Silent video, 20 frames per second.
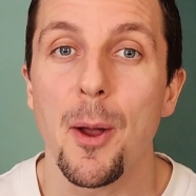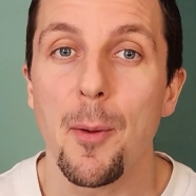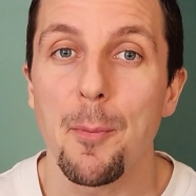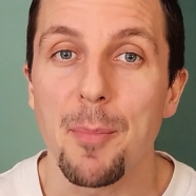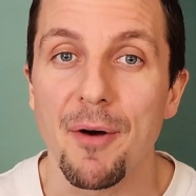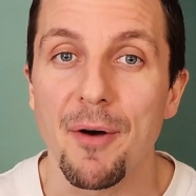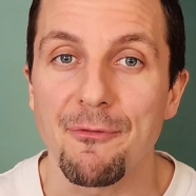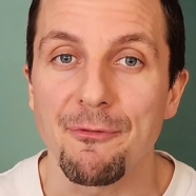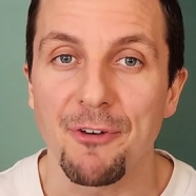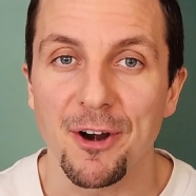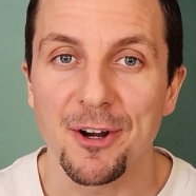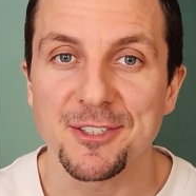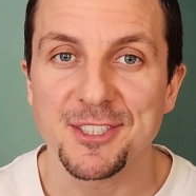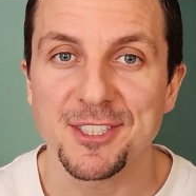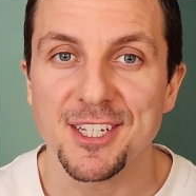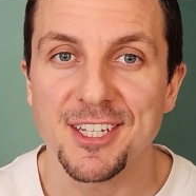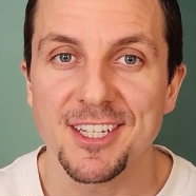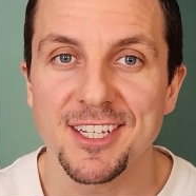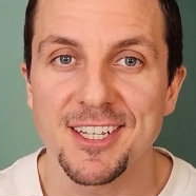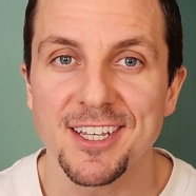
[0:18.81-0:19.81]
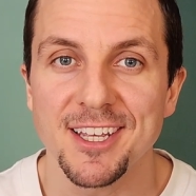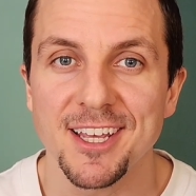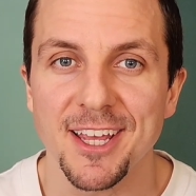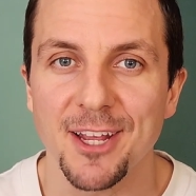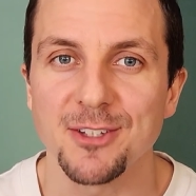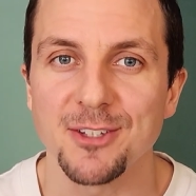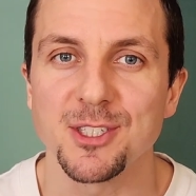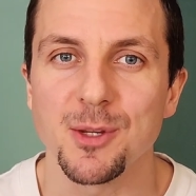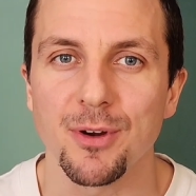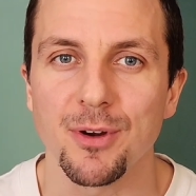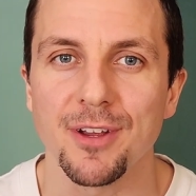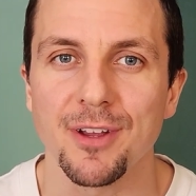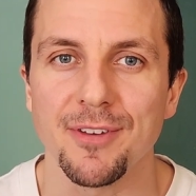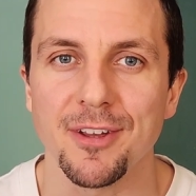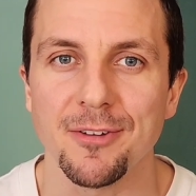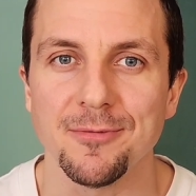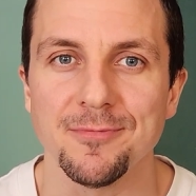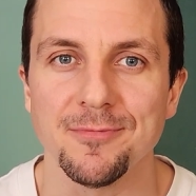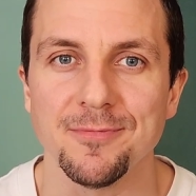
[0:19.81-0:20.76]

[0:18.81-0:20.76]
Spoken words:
But first, here's a preview.